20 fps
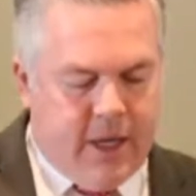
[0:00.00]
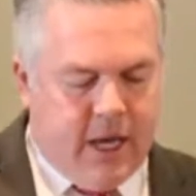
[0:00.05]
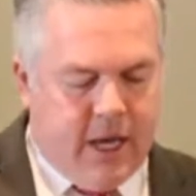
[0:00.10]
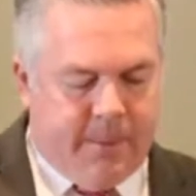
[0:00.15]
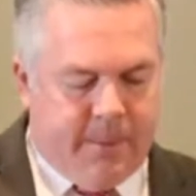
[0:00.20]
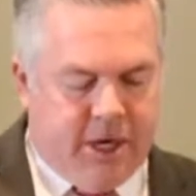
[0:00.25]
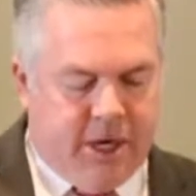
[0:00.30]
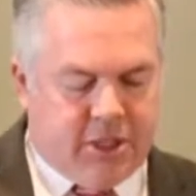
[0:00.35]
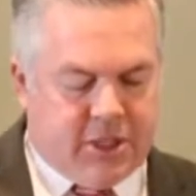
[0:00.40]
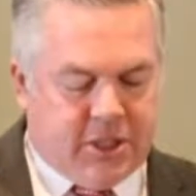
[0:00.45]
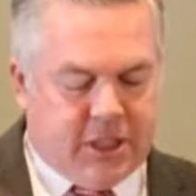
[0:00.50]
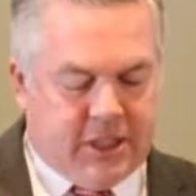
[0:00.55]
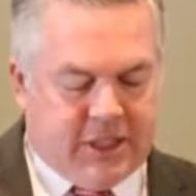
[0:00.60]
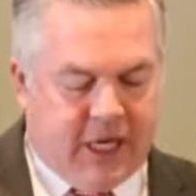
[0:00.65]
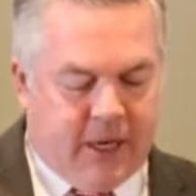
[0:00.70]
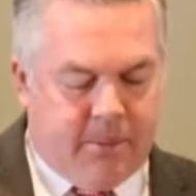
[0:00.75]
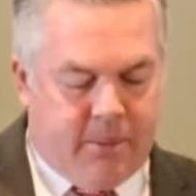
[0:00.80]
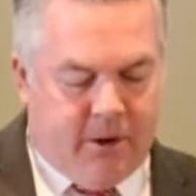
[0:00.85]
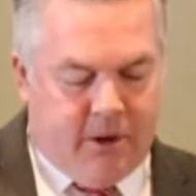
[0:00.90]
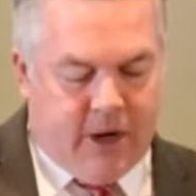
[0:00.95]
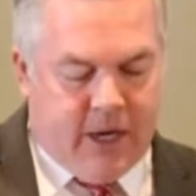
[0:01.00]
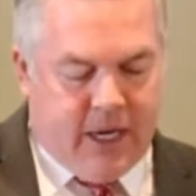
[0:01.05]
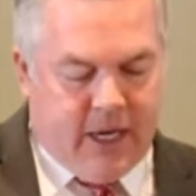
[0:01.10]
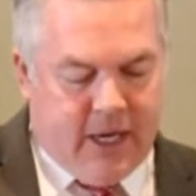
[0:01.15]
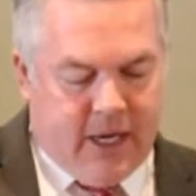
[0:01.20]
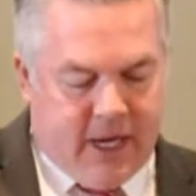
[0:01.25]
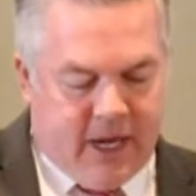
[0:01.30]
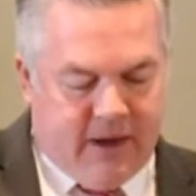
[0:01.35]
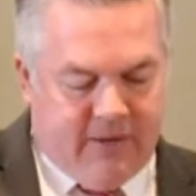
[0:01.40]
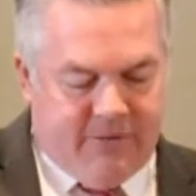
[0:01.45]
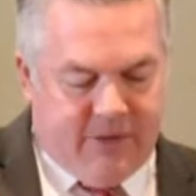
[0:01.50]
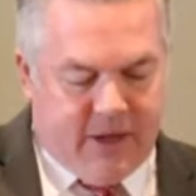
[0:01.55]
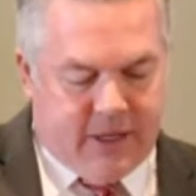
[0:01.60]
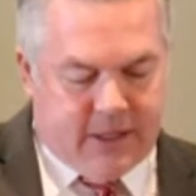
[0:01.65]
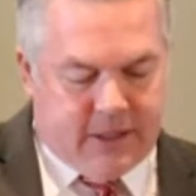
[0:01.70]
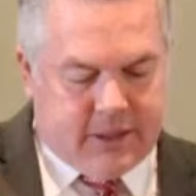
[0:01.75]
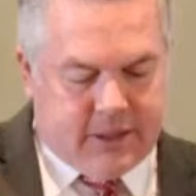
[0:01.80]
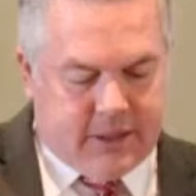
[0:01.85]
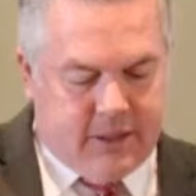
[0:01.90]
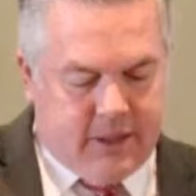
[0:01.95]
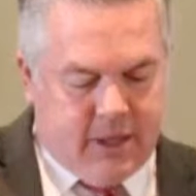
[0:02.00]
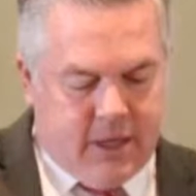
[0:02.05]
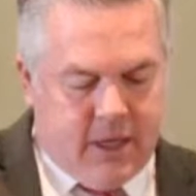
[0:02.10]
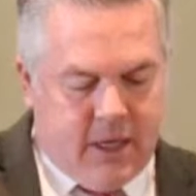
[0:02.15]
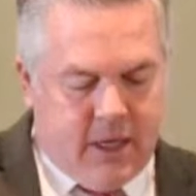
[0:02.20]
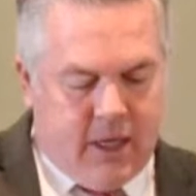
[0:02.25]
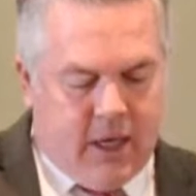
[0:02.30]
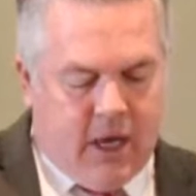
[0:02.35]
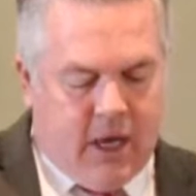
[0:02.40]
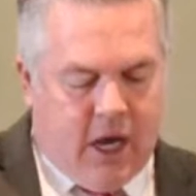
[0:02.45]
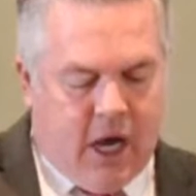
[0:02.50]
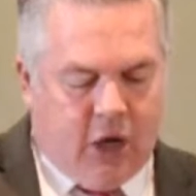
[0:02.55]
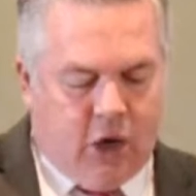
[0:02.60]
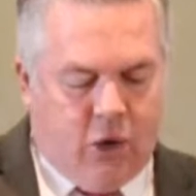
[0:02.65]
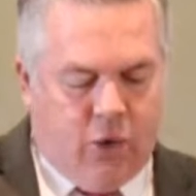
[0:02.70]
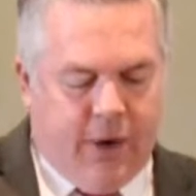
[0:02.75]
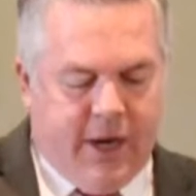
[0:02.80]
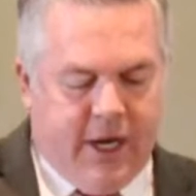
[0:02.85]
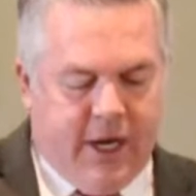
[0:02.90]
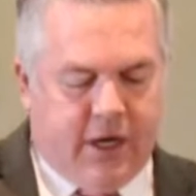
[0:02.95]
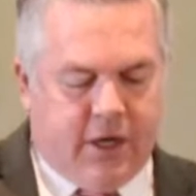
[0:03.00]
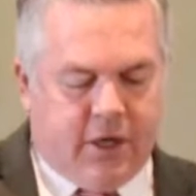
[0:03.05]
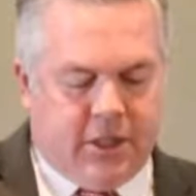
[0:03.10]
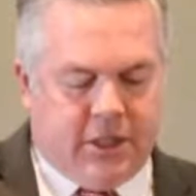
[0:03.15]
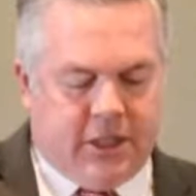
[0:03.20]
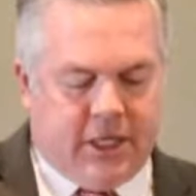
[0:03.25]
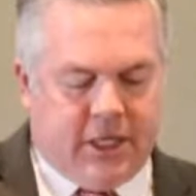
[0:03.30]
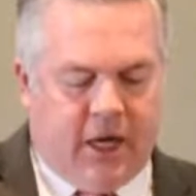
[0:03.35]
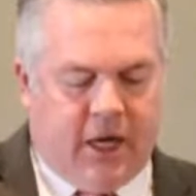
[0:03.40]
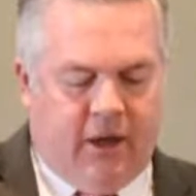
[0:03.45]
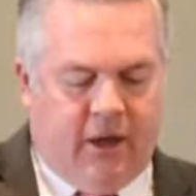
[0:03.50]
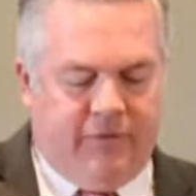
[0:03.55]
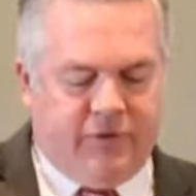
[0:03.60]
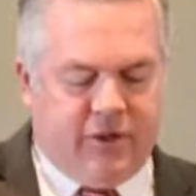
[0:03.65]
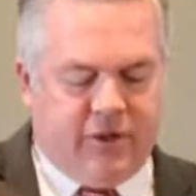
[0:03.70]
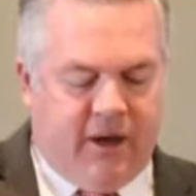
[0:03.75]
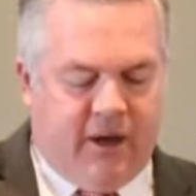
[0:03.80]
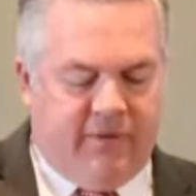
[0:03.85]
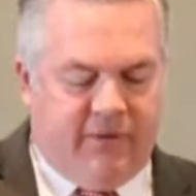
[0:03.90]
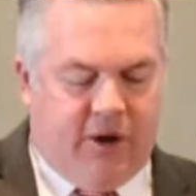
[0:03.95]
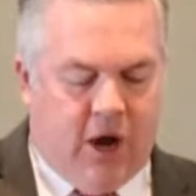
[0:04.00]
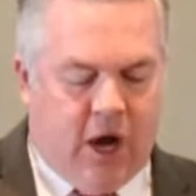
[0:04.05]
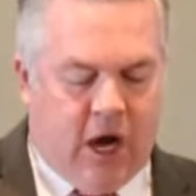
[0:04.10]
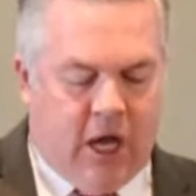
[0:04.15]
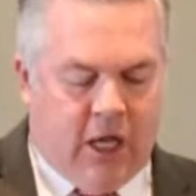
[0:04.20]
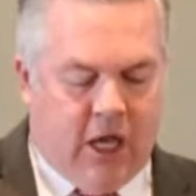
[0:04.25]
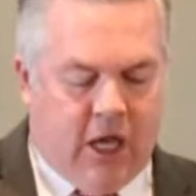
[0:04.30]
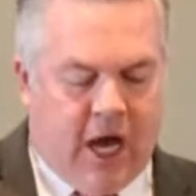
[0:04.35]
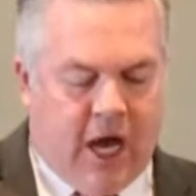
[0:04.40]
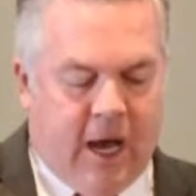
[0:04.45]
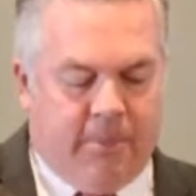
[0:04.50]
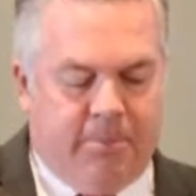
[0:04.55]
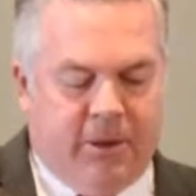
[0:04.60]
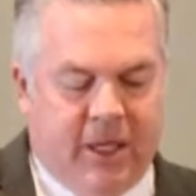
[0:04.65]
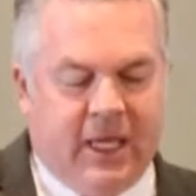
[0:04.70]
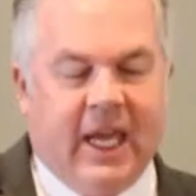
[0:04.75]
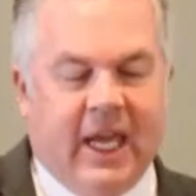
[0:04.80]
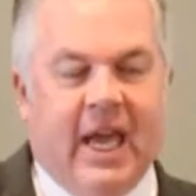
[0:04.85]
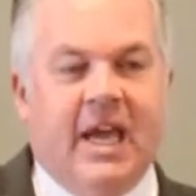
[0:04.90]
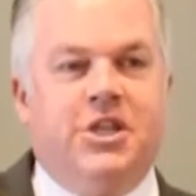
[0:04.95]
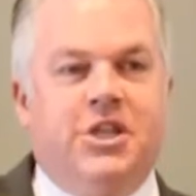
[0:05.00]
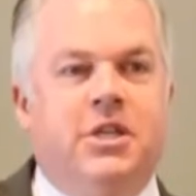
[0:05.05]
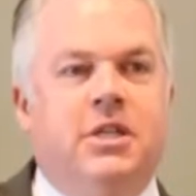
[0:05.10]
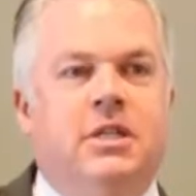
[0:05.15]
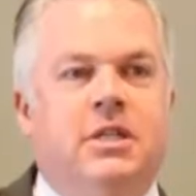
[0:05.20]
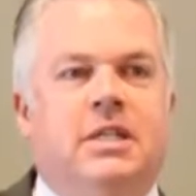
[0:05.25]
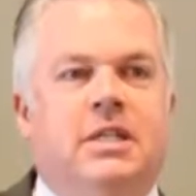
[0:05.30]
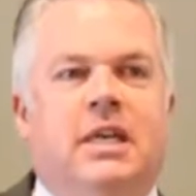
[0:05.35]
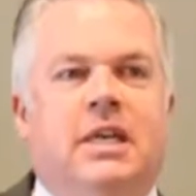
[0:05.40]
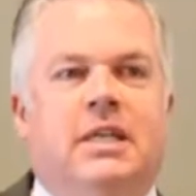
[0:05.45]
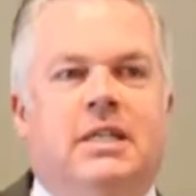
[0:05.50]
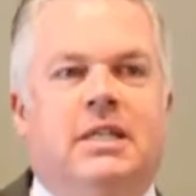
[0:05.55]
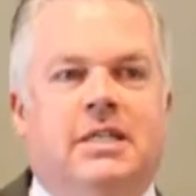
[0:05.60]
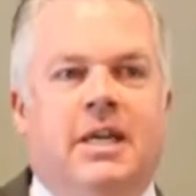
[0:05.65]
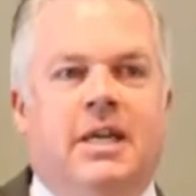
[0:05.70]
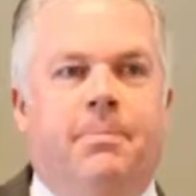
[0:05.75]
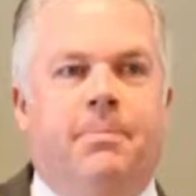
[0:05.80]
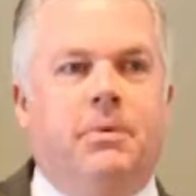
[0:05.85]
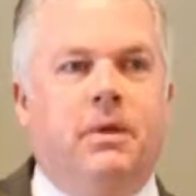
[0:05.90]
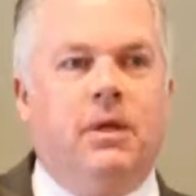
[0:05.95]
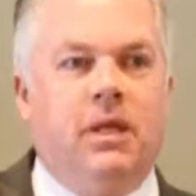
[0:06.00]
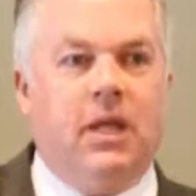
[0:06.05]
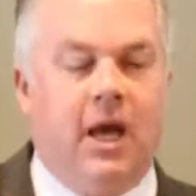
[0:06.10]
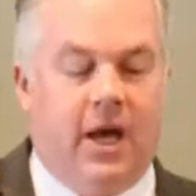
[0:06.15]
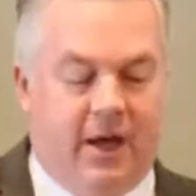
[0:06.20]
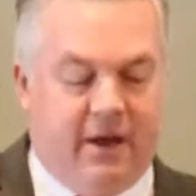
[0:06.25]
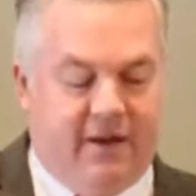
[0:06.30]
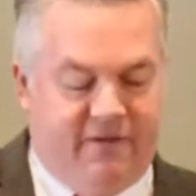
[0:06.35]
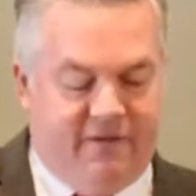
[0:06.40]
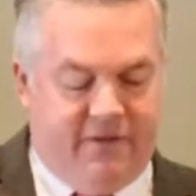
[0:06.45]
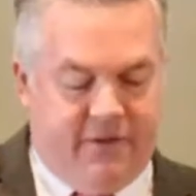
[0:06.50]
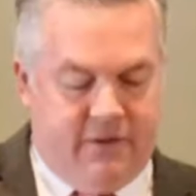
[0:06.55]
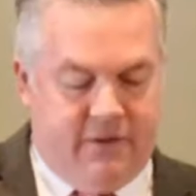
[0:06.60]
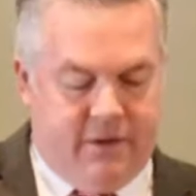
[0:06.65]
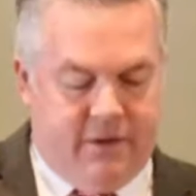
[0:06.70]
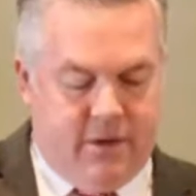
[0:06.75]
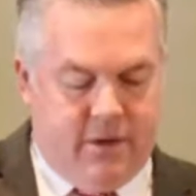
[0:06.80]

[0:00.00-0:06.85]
Um, here's a summary of this Acquit yourselves of all obligations except love,